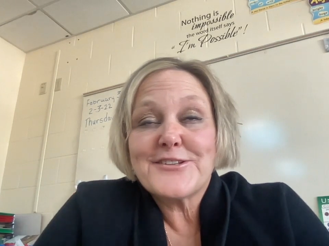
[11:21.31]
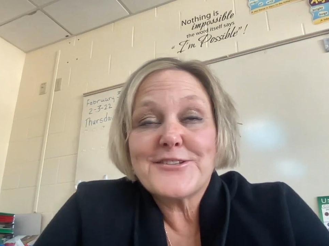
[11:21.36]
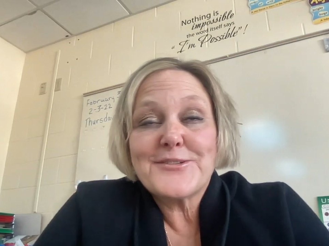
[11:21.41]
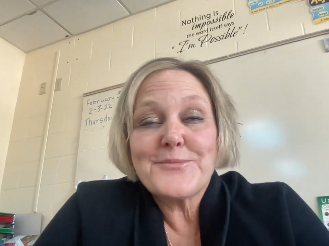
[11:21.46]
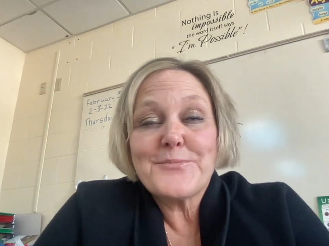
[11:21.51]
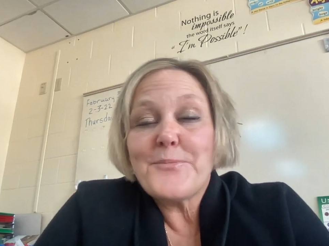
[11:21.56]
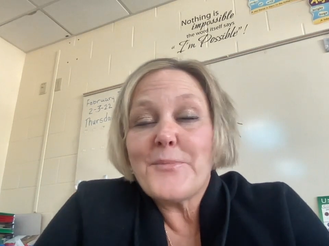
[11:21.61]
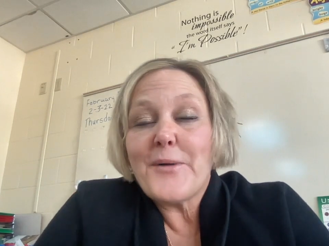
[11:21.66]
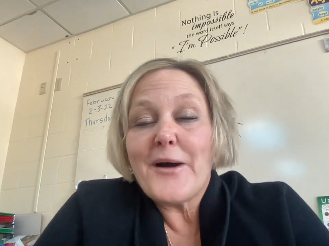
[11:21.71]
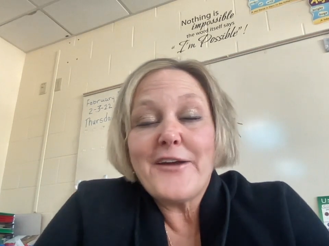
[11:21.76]

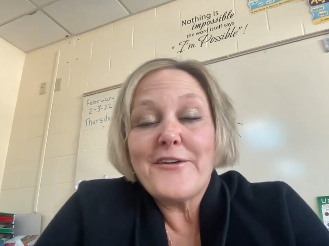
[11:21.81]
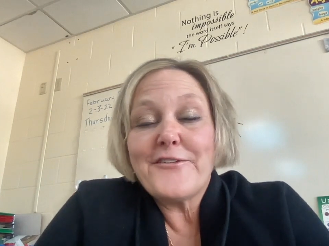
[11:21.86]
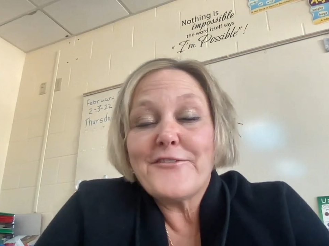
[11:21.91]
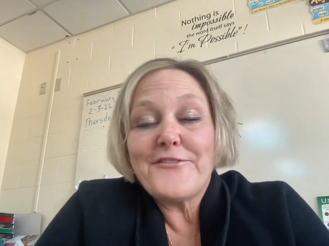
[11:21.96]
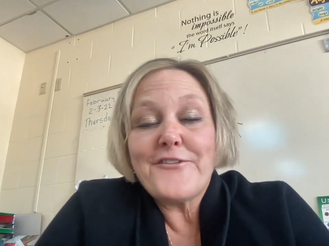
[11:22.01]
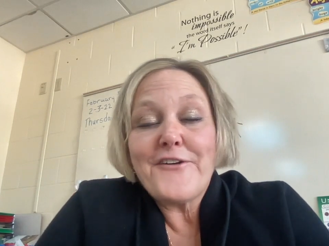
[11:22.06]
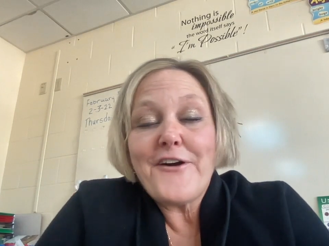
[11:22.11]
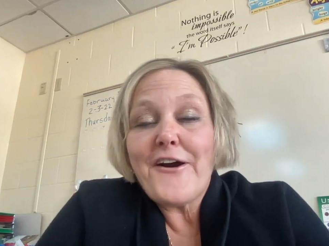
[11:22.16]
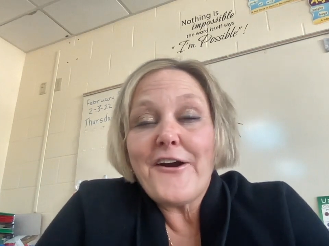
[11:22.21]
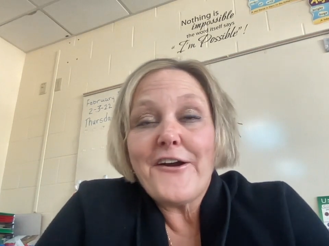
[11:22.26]
by
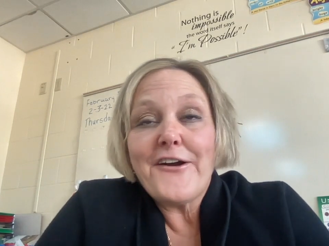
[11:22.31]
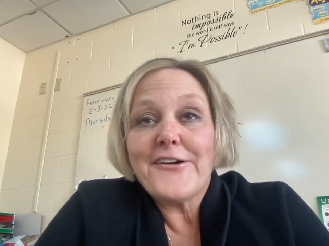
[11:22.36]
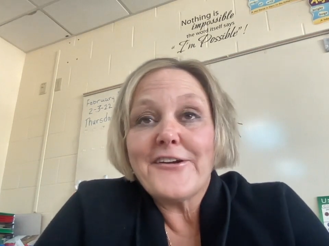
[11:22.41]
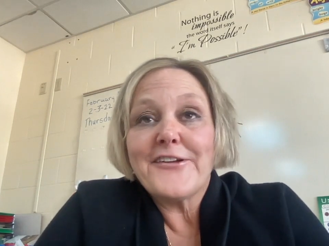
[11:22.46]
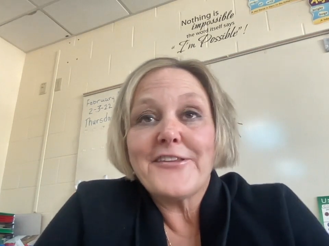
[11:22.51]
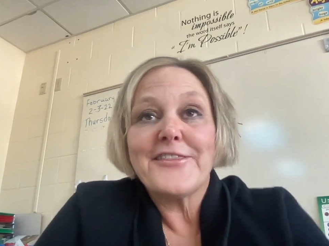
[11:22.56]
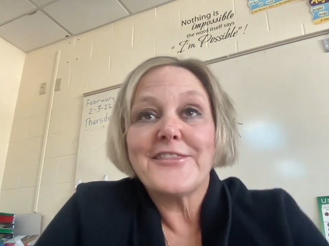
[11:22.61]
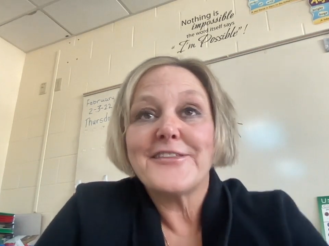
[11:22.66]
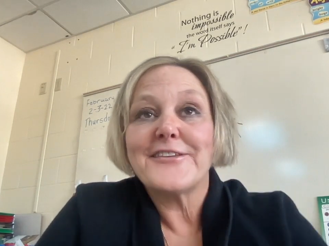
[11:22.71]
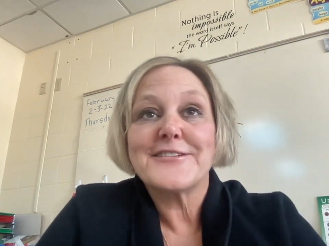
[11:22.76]

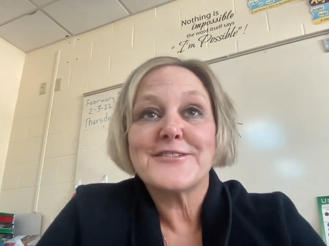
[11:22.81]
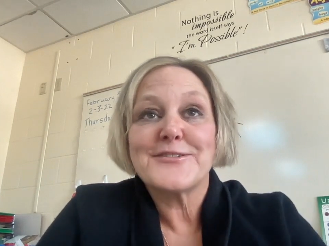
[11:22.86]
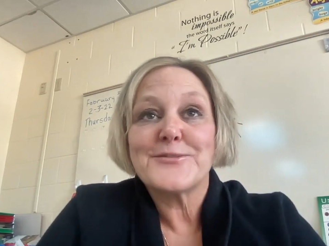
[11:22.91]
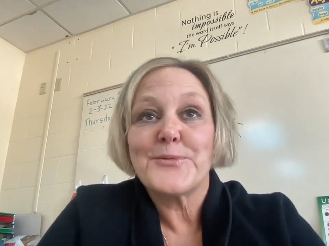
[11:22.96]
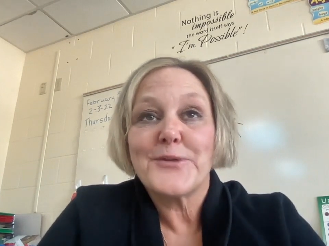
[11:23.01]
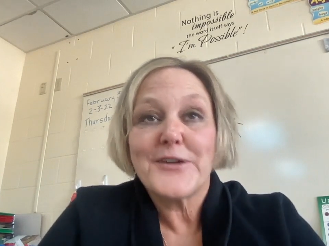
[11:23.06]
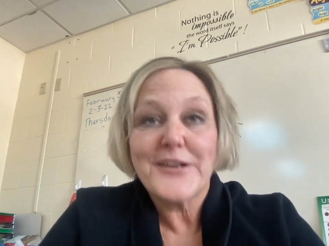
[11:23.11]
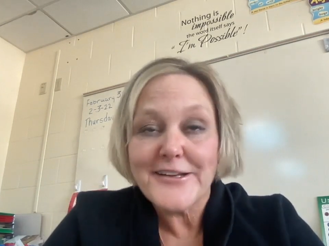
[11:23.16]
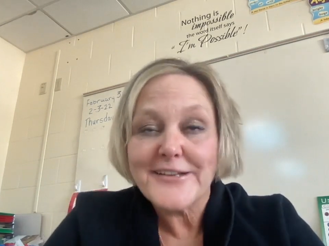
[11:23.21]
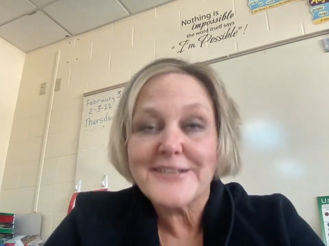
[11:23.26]
far the
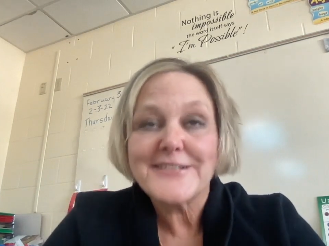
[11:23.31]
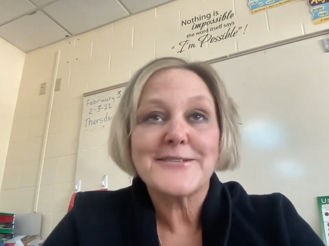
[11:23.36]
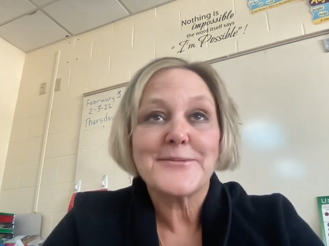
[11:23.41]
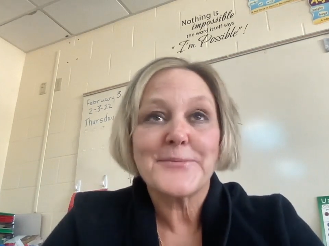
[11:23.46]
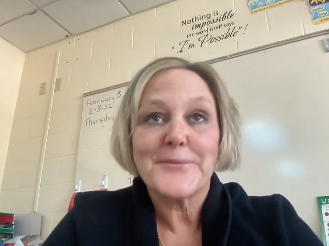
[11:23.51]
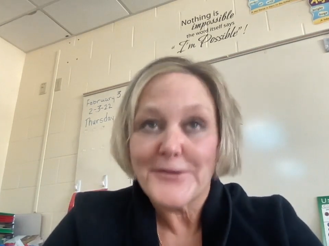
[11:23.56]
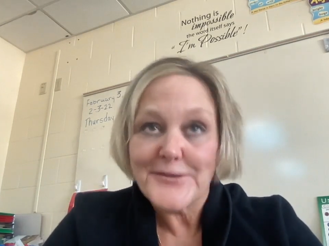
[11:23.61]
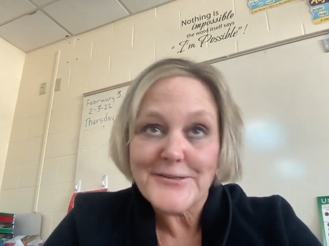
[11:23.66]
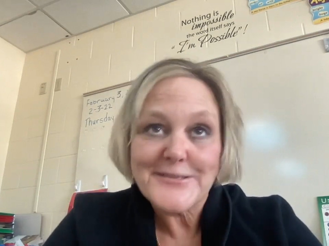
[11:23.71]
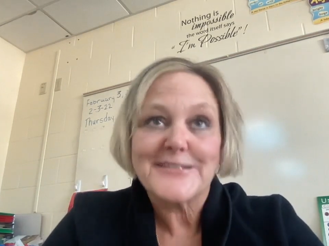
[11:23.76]
sweetest
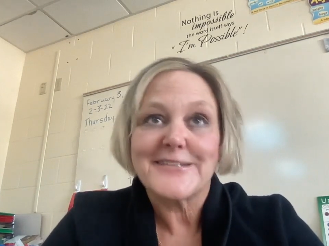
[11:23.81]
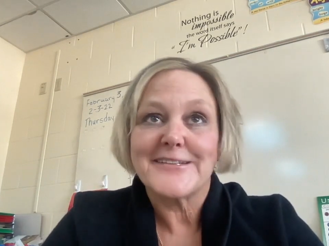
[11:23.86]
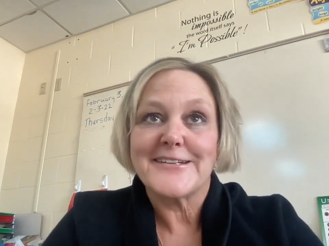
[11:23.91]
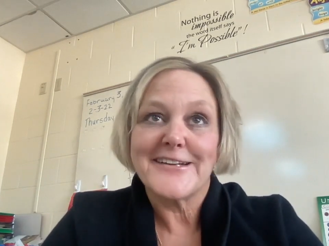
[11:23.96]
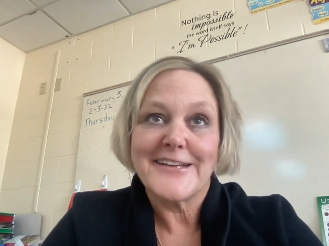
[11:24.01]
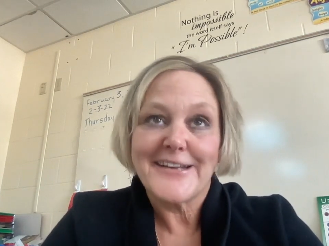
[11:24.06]
person,